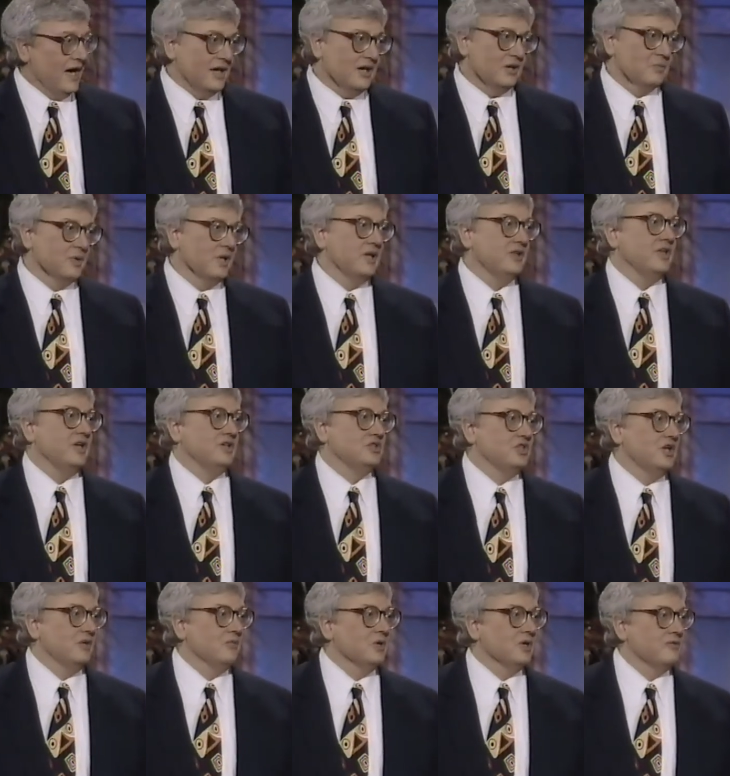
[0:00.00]
I don't really think
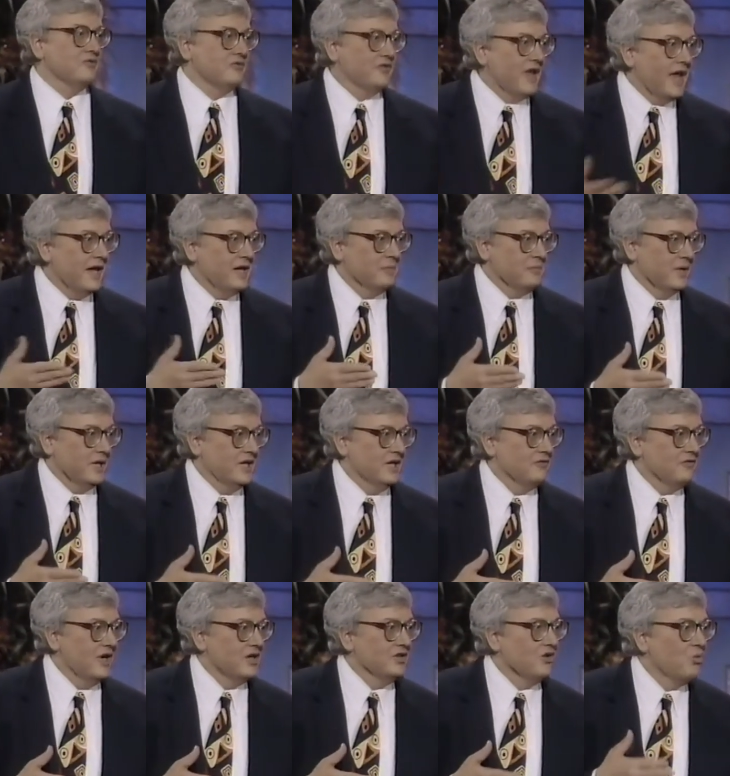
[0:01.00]
Gene would have thanked me if
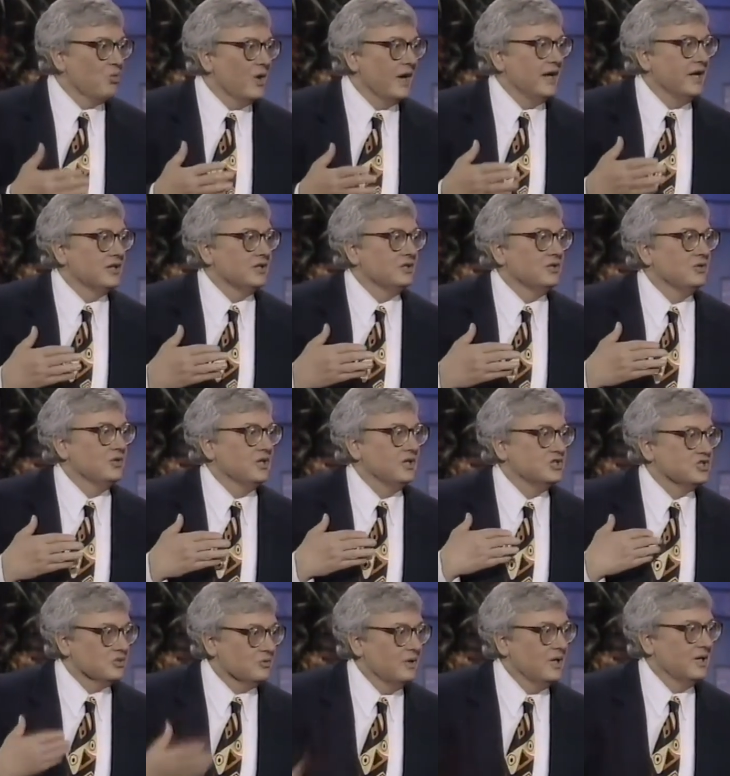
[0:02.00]
on the way into the
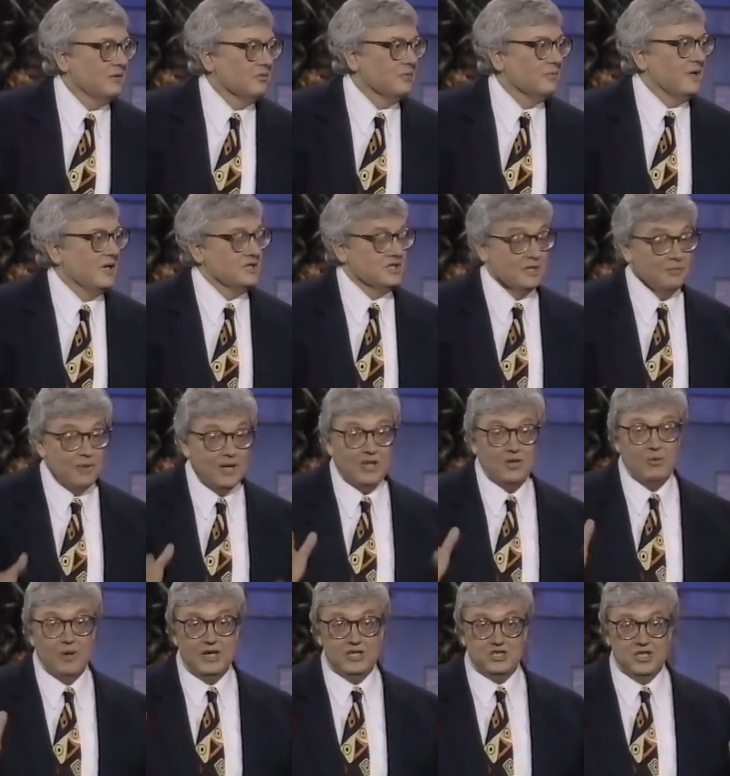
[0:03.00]
screening room I'd said, by the
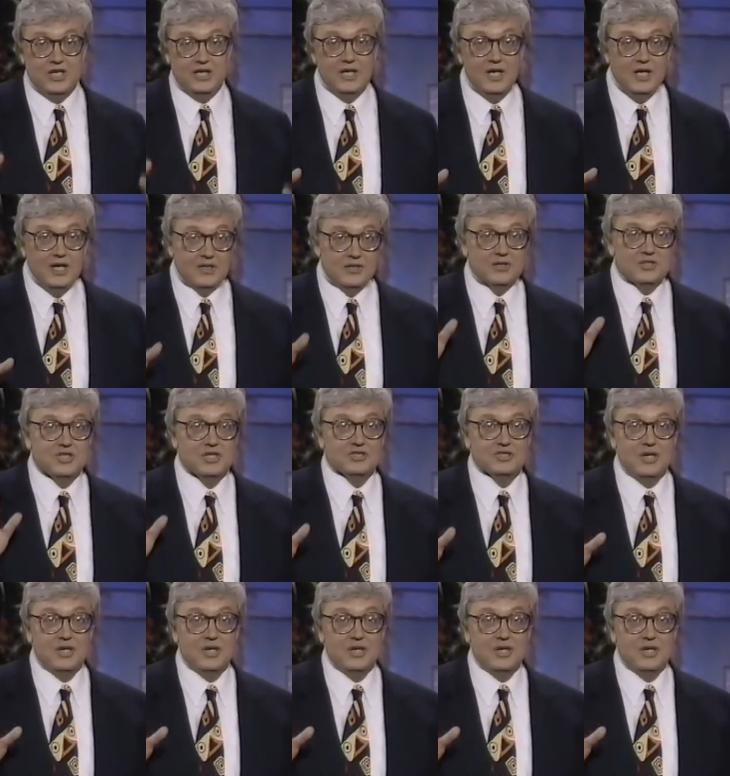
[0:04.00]
way, Gene, there's just,